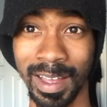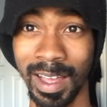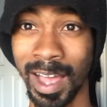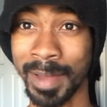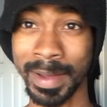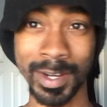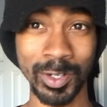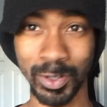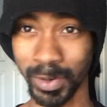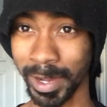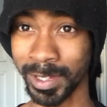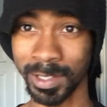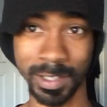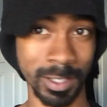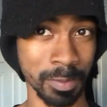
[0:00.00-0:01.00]
I'm not trying
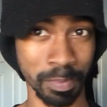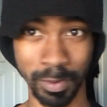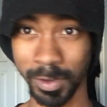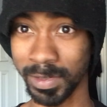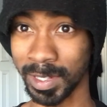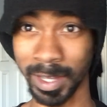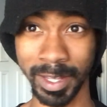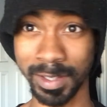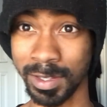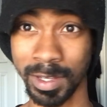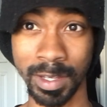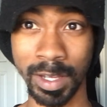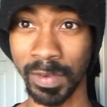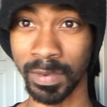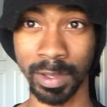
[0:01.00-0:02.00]
to disprove the
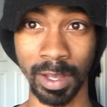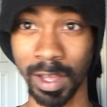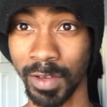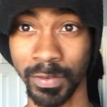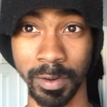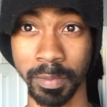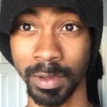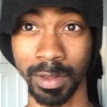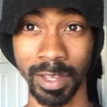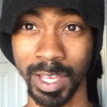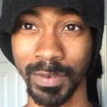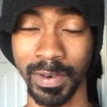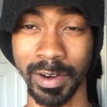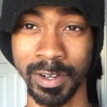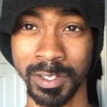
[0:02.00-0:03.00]
idea of God for
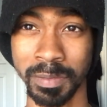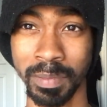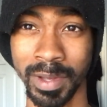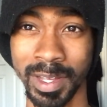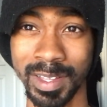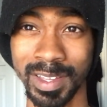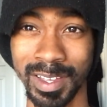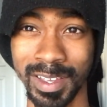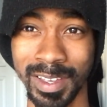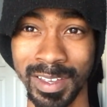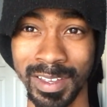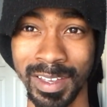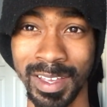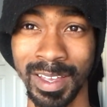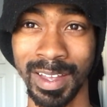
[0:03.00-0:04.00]
believers, but like,